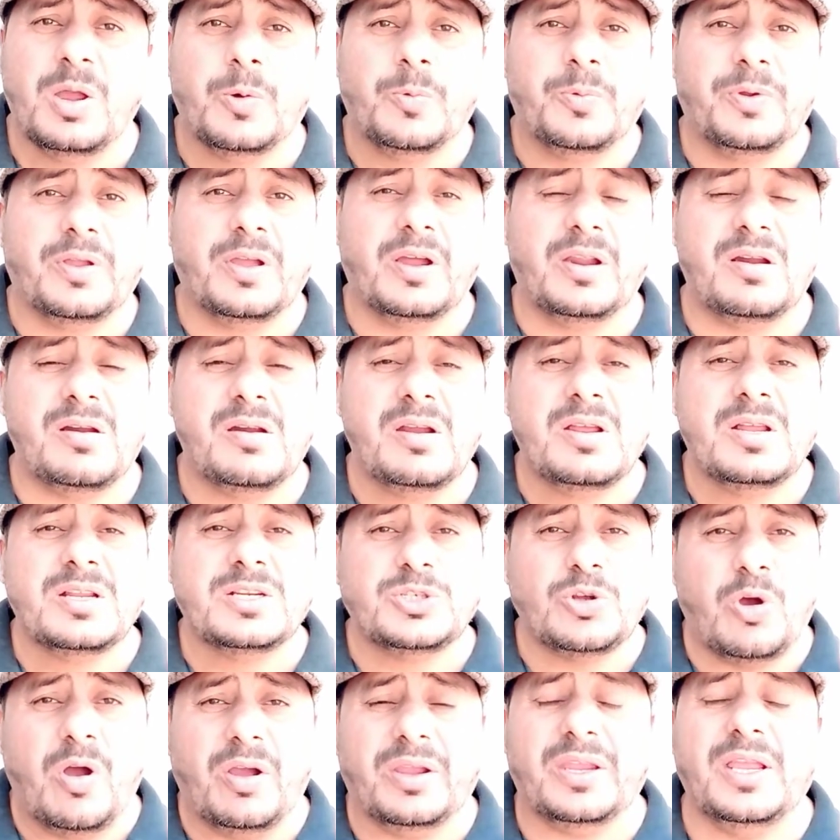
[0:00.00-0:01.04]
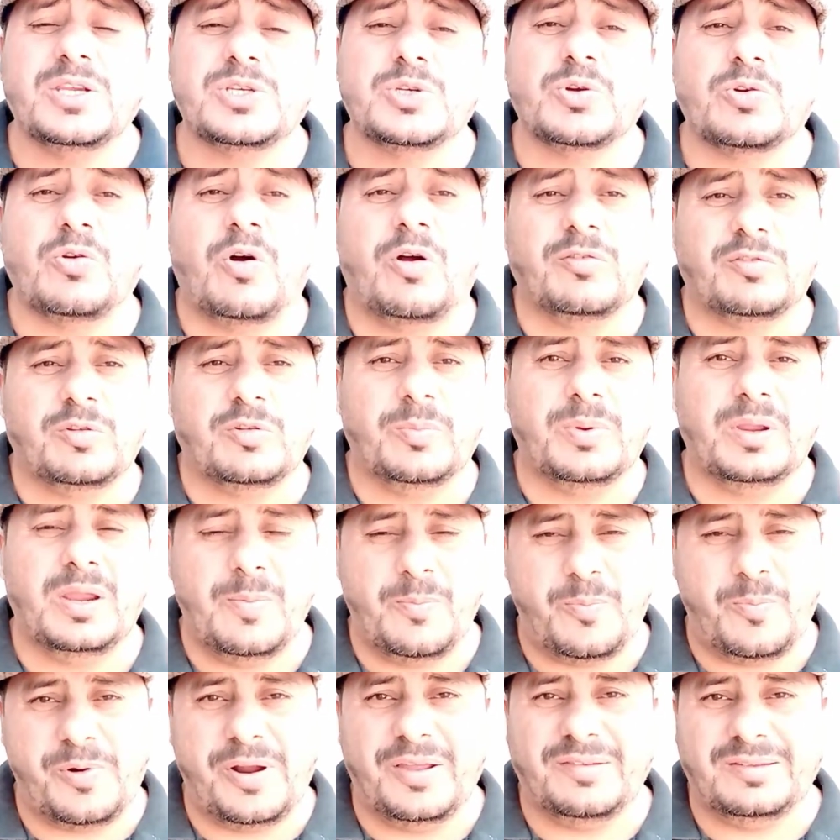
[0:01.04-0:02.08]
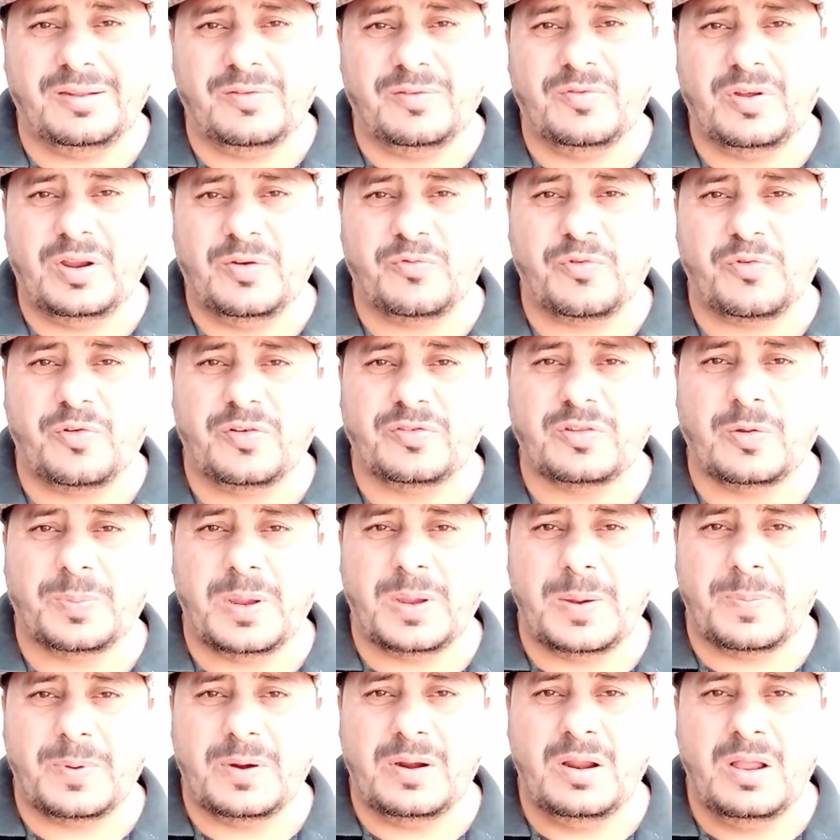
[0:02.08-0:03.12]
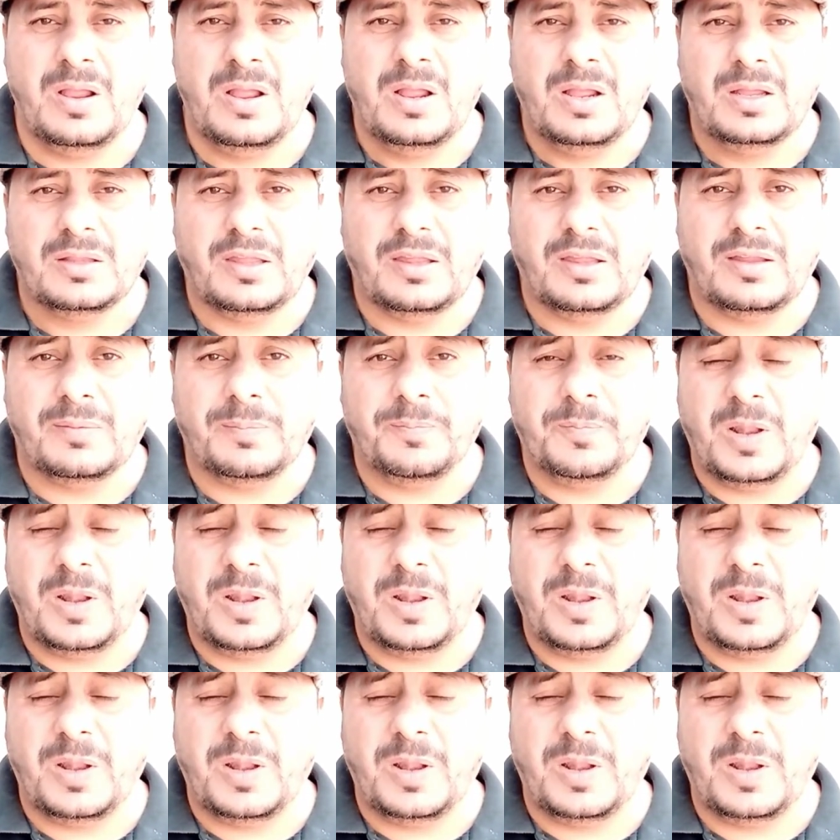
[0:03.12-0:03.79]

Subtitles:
We are talking should also be impressive in front of the people. The